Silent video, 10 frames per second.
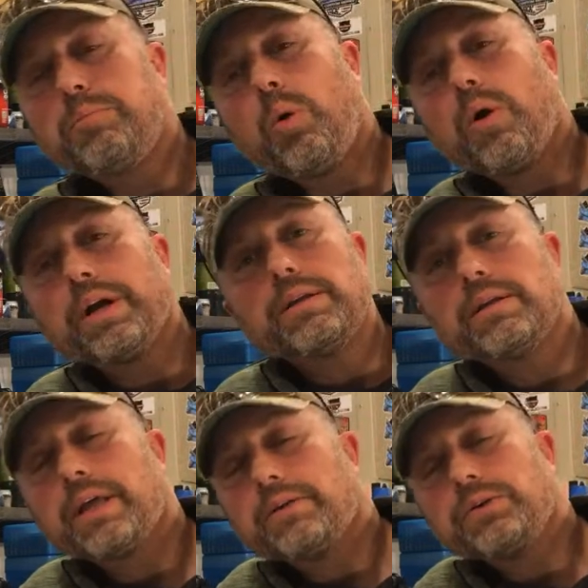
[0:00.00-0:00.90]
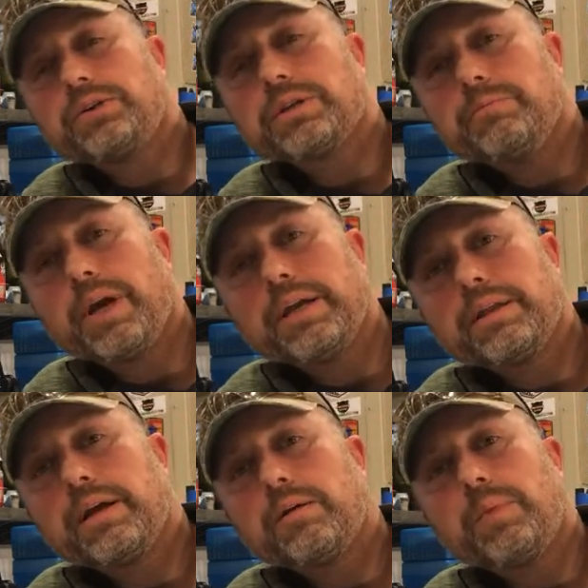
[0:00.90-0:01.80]
point that you just made
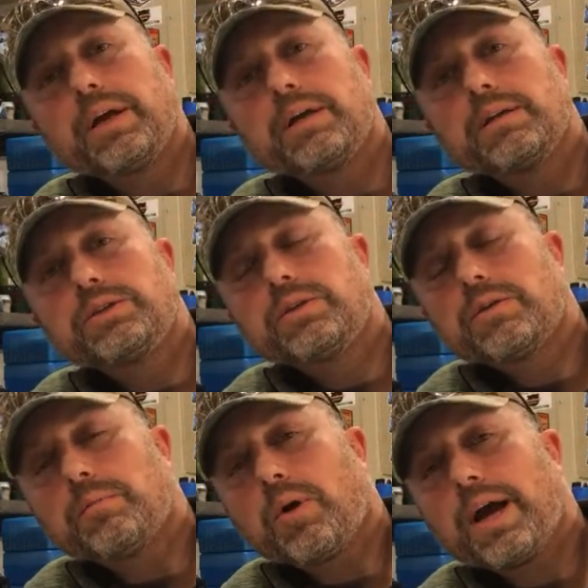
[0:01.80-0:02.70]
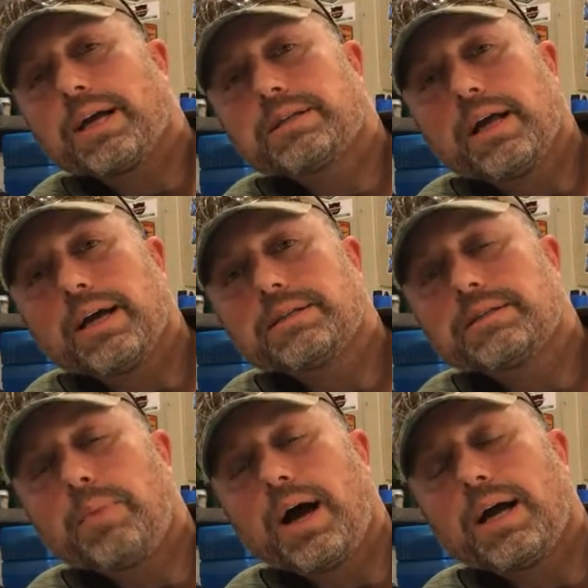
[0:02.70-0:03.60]
there, making sure the brass lasts
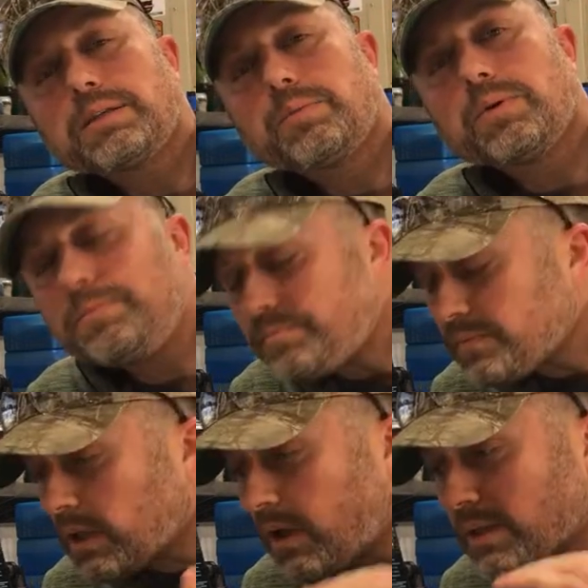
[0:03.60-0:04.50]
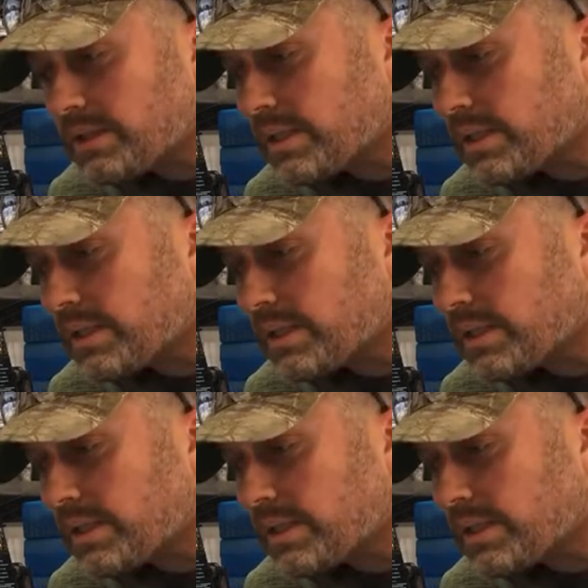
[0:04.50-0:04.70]
as possible, as long as